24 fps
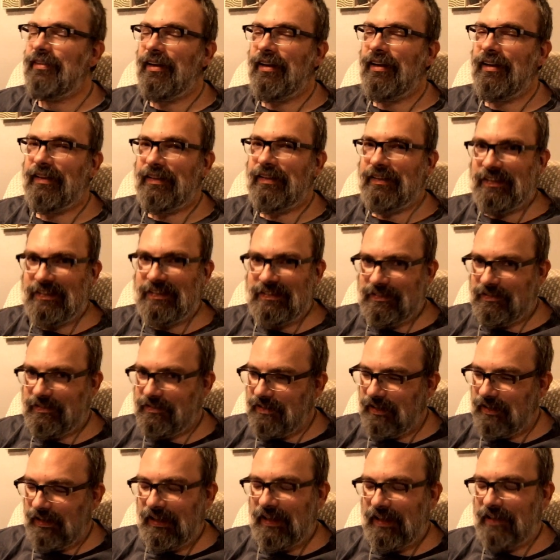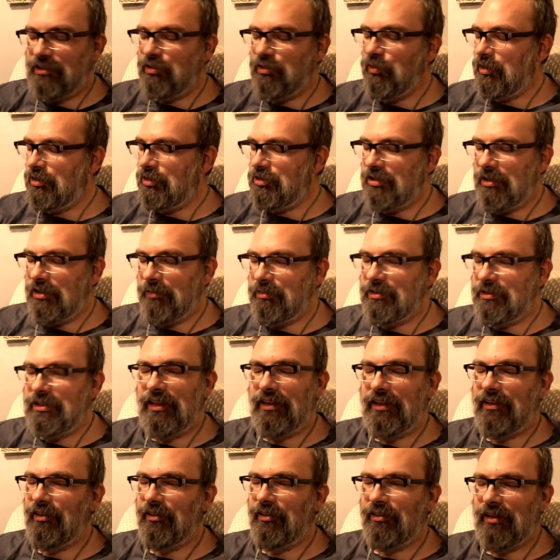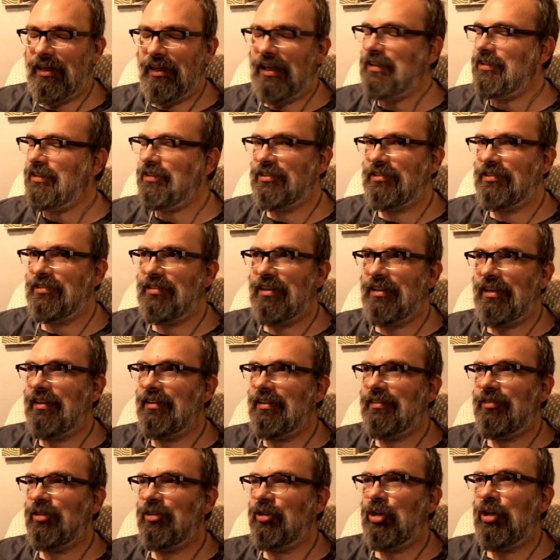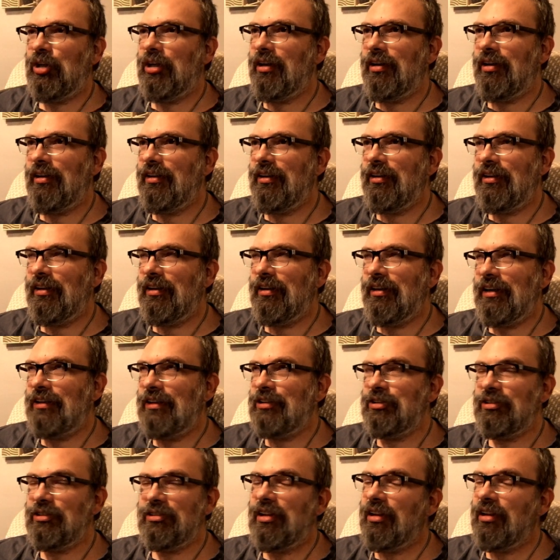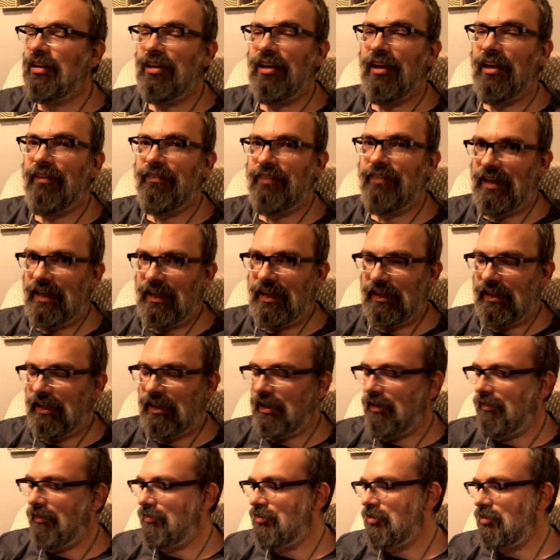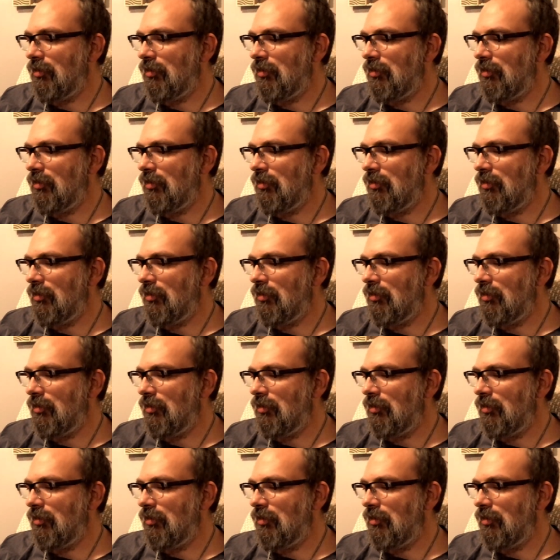Because the last question in particular, I just love the hell out of.